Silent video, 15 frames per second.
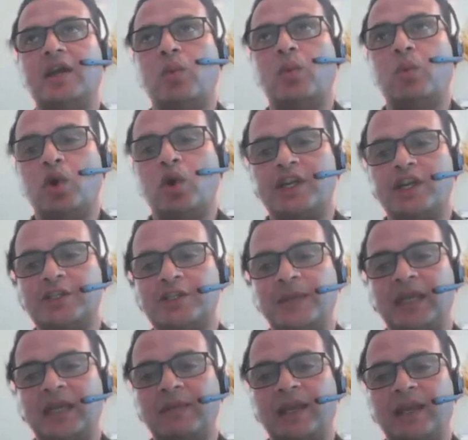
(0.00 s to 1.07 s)
what is
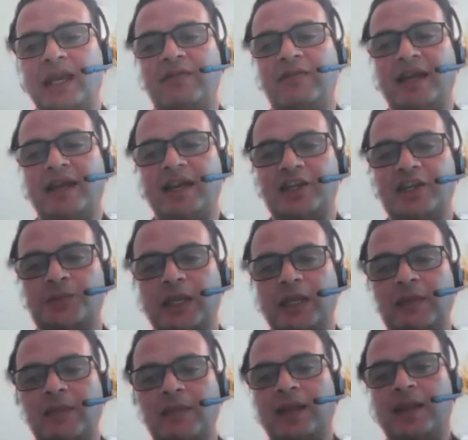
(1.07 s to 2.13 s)
being made, when it is
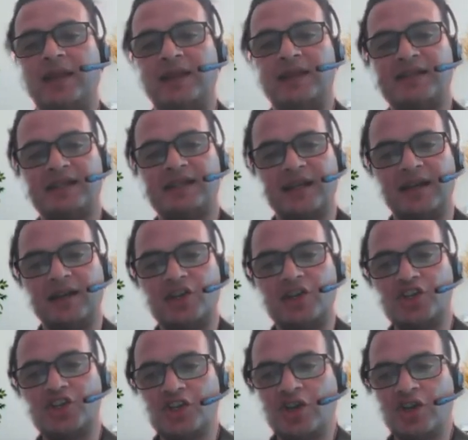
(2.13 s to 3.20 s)
being made, is
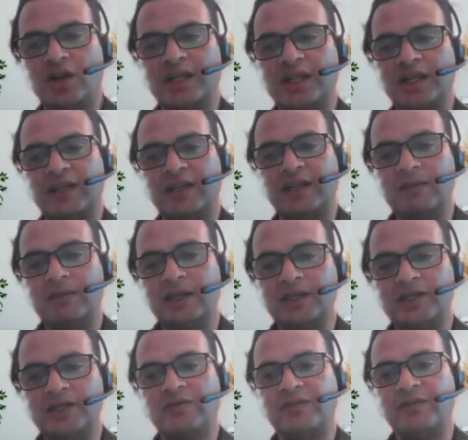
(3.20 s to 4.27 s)
conditioned on the
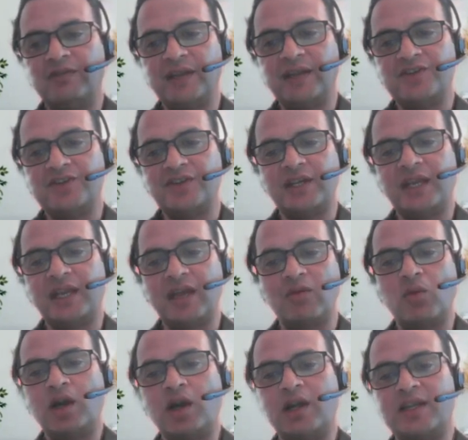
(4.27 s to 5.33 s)
availability of inventory,
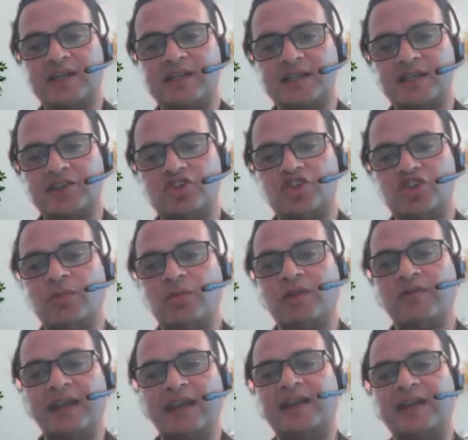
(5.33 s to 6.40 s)
and what is consumed,
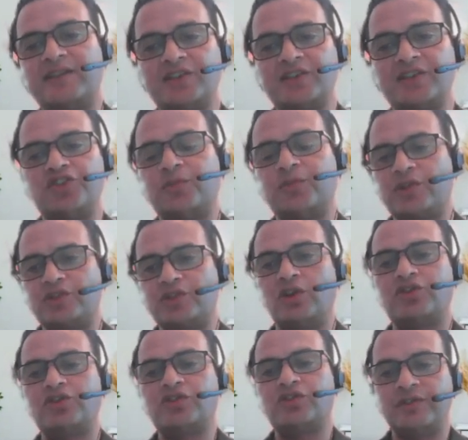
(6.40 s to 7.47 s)
when it is consumed, is
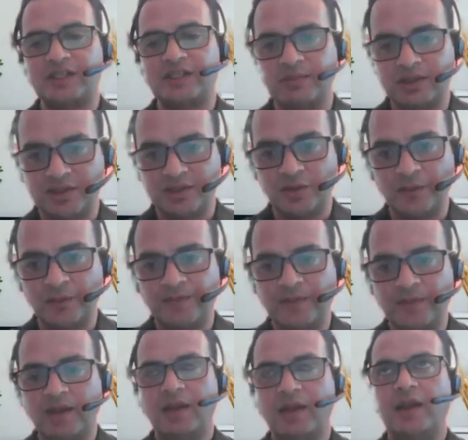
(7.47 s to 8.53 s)
also visible to you.
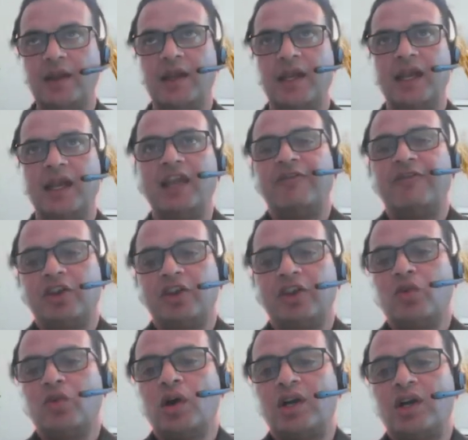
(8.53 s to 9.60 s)
If a new
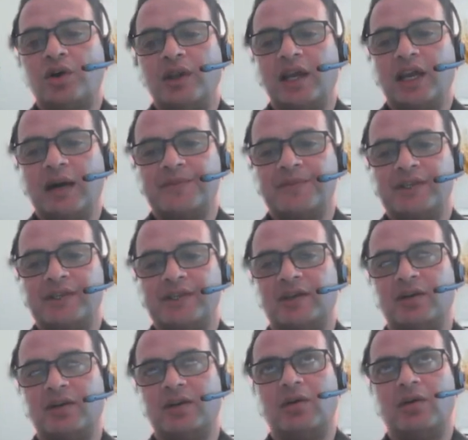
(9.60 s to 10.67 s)
work order comes in,
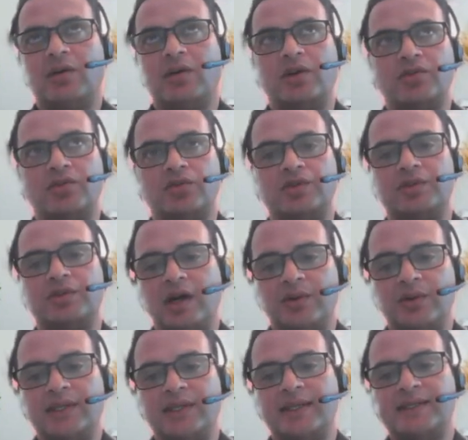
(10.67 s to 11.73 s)

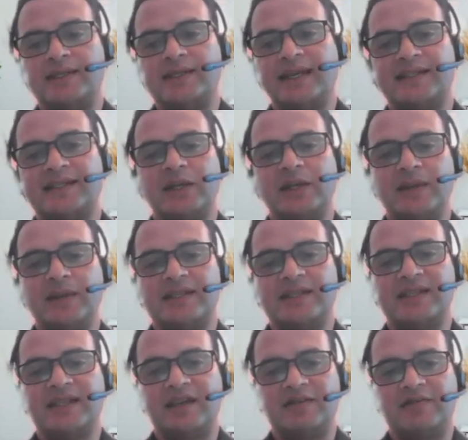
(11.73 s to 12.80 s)
routings and sequences
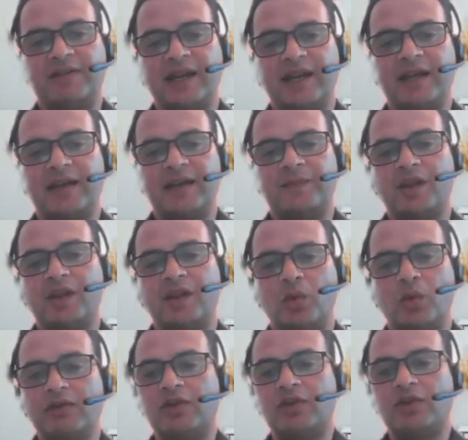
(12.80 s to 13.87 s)
are defined.
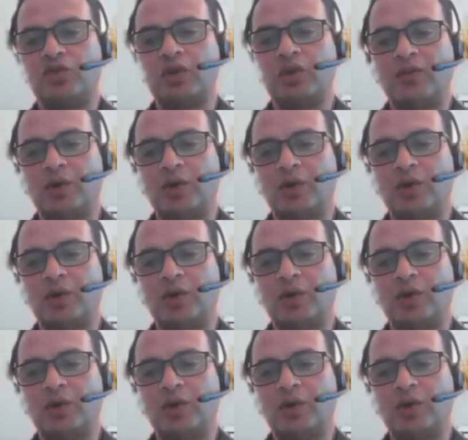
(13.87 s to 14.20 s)
Whatever rule and